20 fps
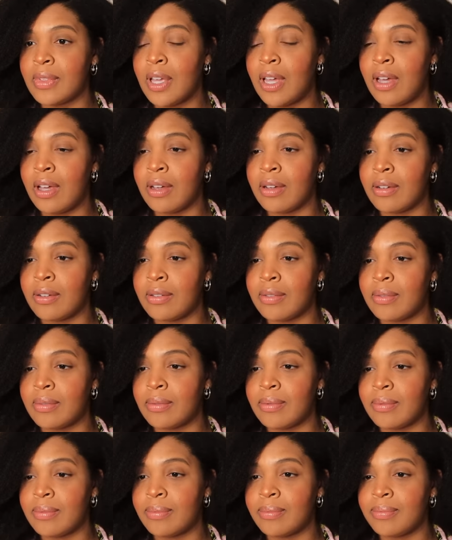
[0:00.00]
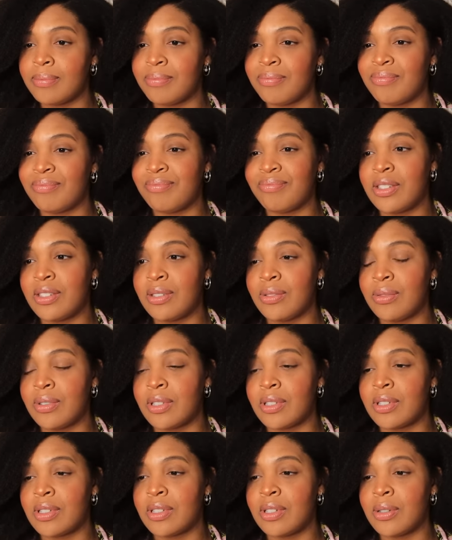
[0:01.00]
Oh. Sue
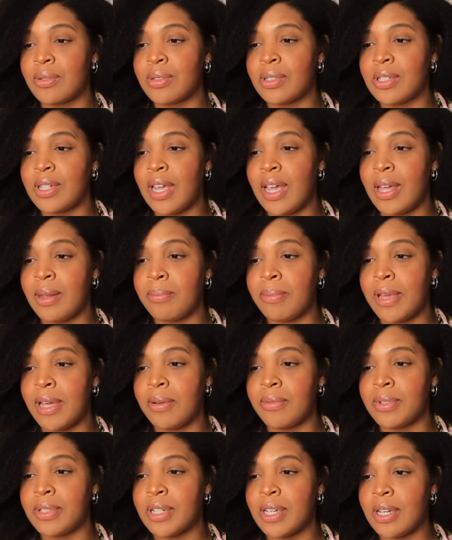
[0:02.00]
looks so sad, bowing